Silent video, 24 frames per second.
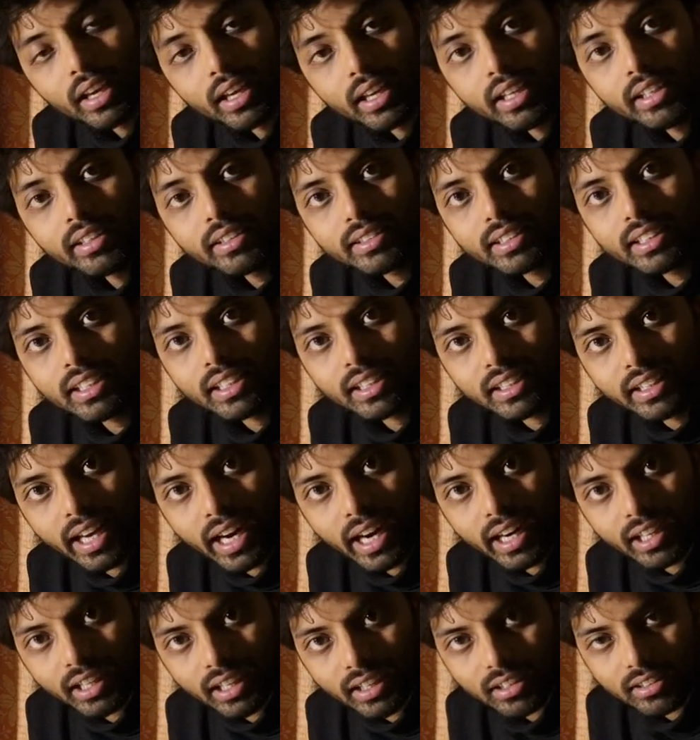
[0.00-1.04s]
EC,
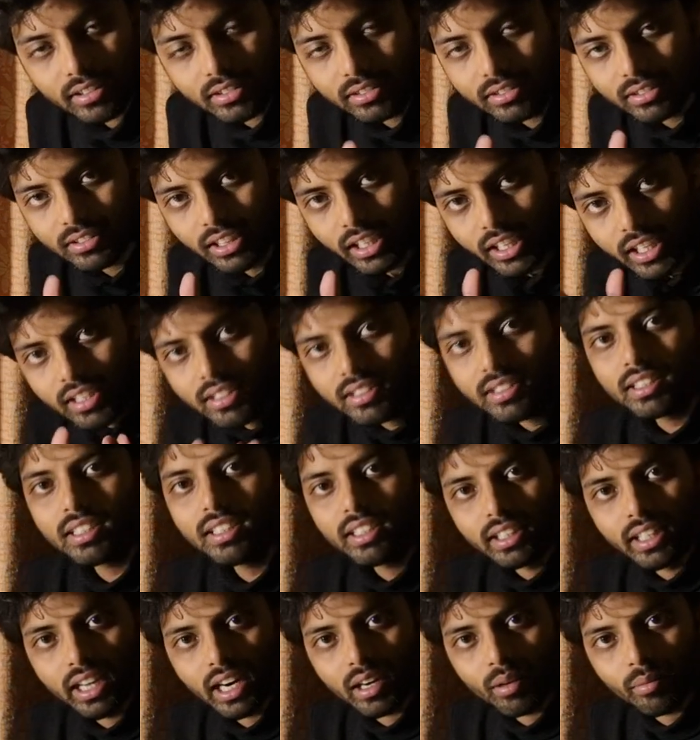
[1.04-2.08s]
that
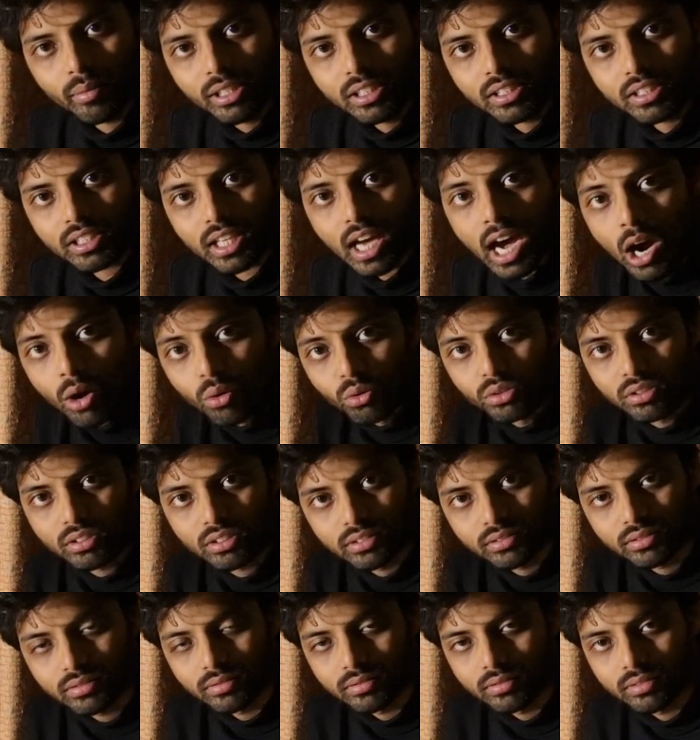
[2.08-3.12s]
means out.
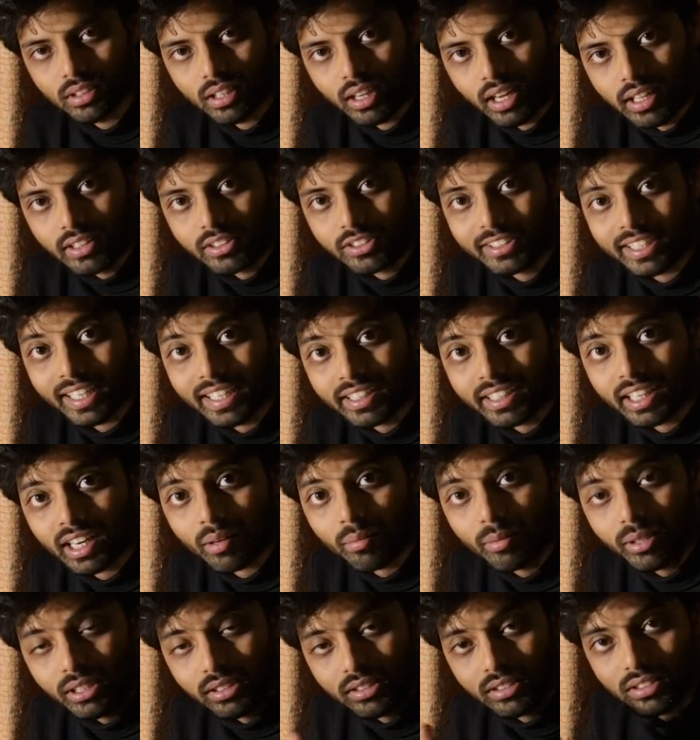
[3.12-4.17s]
Eccentric
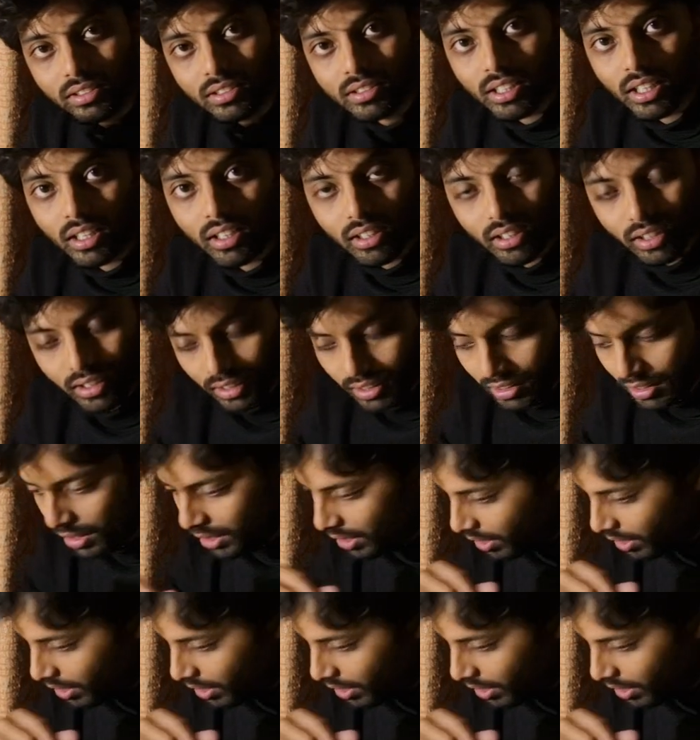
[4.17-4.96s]
means circle.